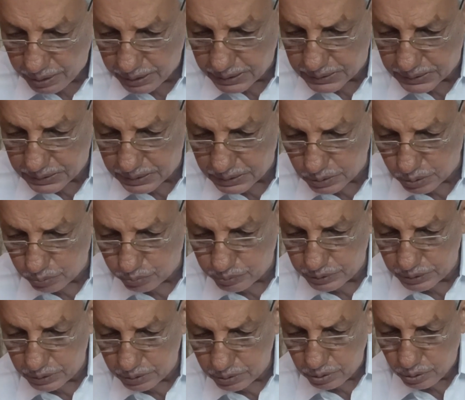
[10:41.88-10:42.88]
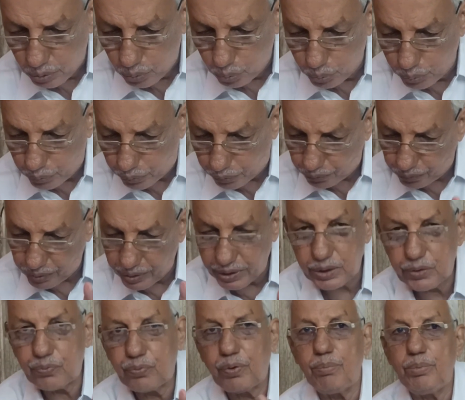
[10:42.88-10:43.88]
It says over here, who
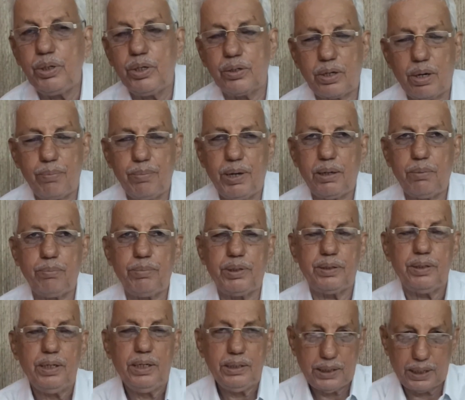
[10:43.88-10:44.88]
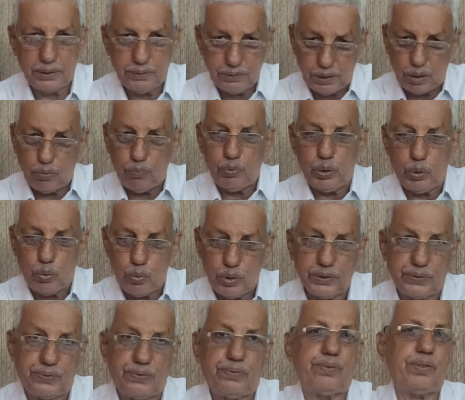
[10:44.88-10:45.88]
strays from your commandment. That is how we go
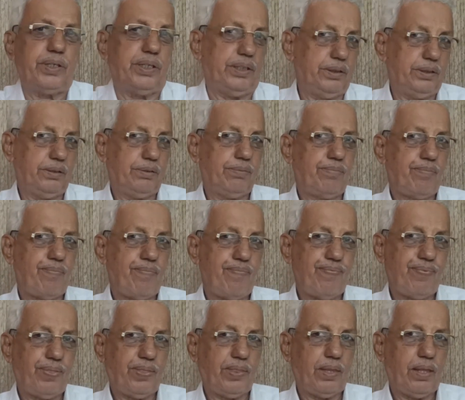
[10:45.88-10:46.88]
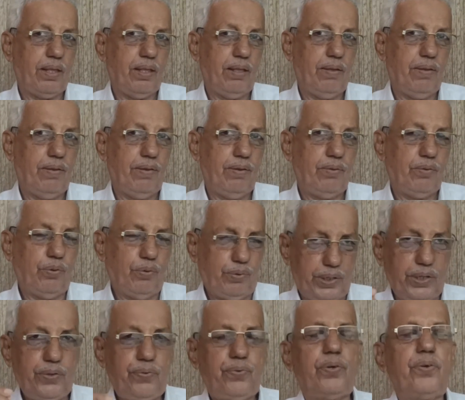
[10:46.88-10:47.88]
astray. So
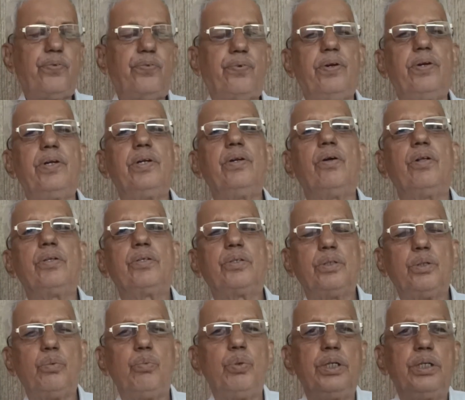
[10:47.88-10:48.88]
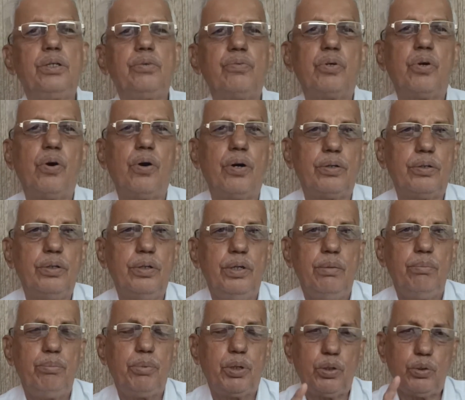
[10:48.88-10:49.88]
teach your children also the word of God.
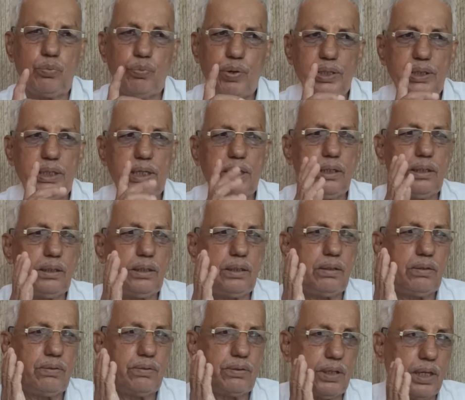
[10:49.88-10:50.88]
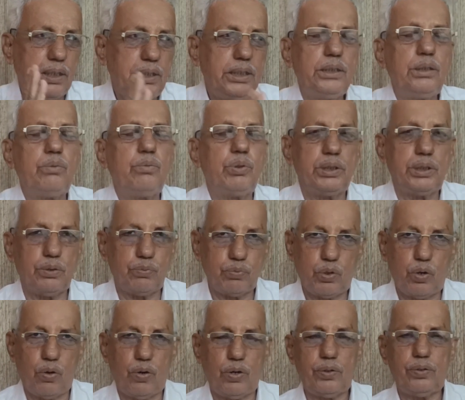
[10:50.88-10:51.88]
Because when they study the word of
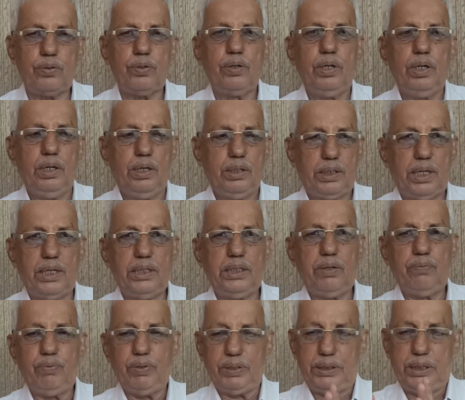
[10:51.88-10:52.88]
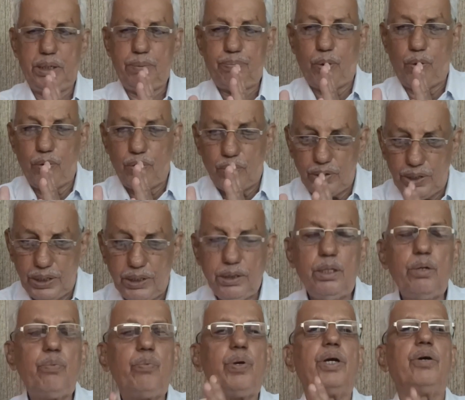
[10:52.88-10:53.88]
God, then they will keep in
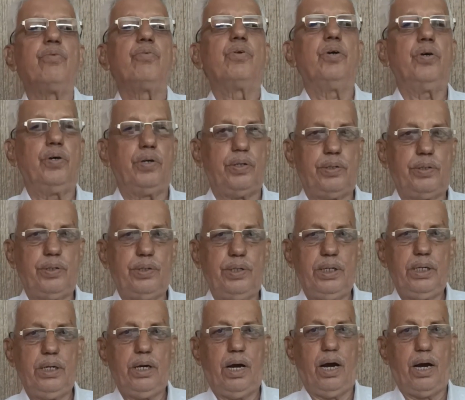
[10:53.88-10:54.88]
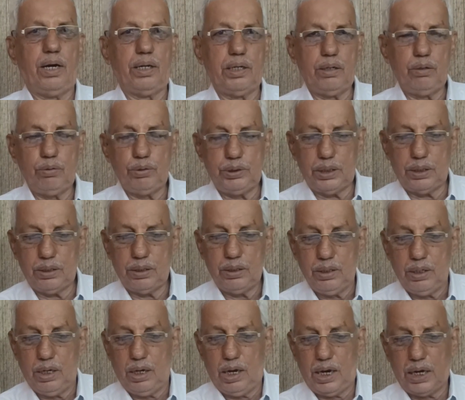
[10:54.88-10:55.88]
the way of God. Hallelujah.
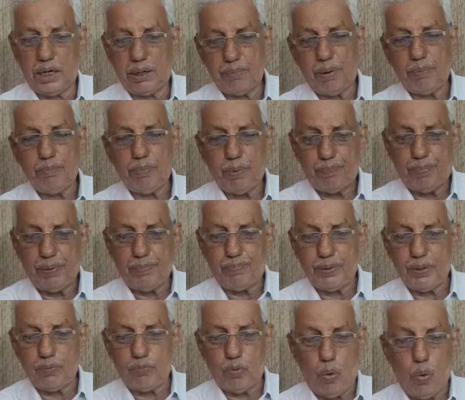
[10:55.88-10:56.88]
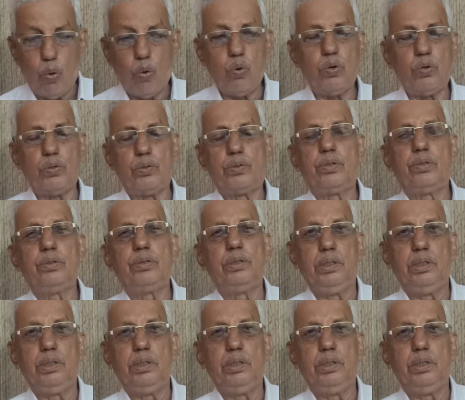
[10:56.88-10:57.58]
I remember people of old,